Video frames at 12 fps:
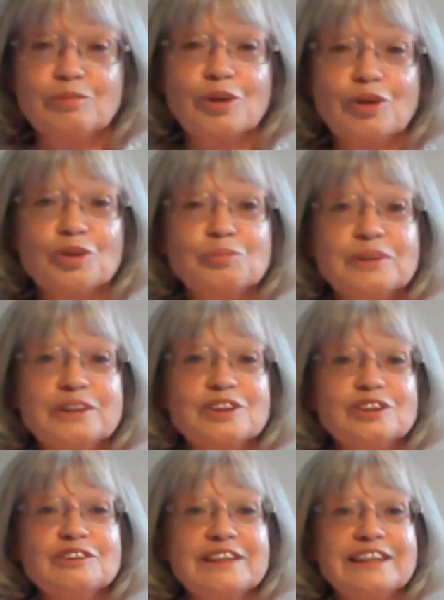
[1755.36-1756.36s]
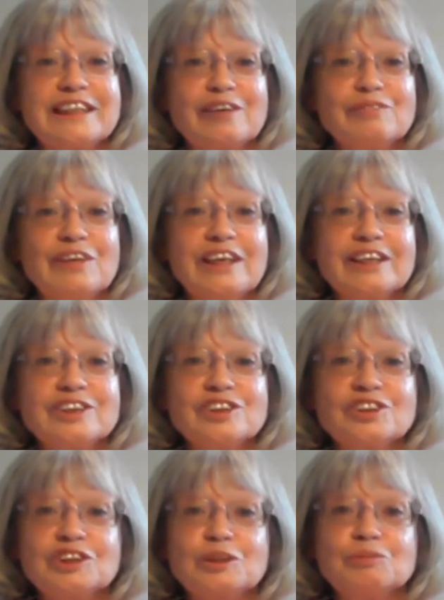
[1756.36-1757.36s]
what can we do in that
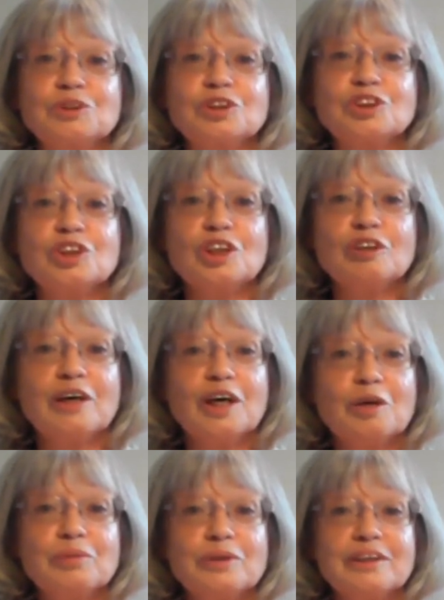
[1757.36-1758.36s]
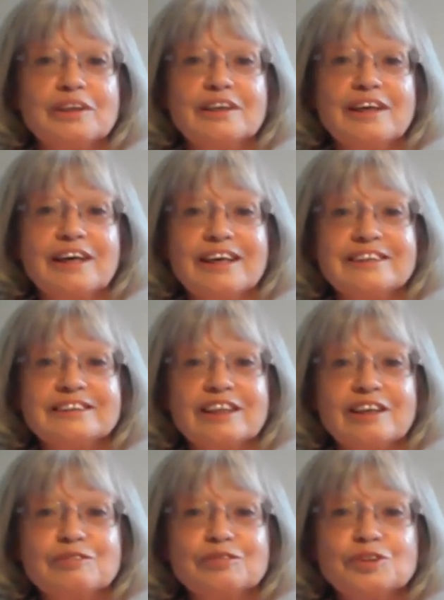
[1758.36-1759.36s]
relationship to show up as
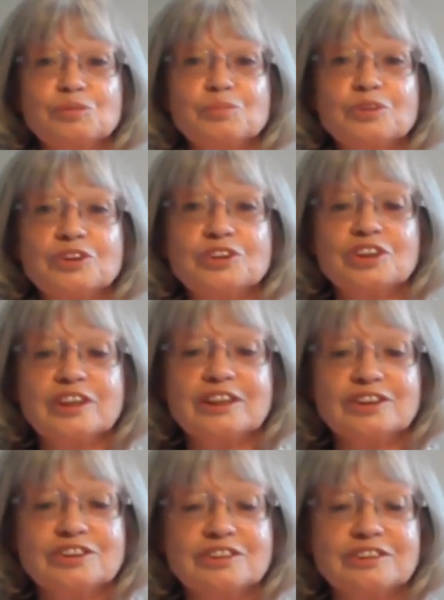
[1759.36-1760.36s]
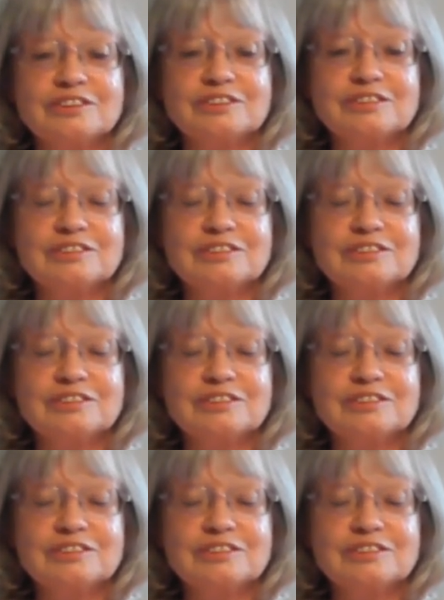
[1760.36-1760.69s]
love and appreciation?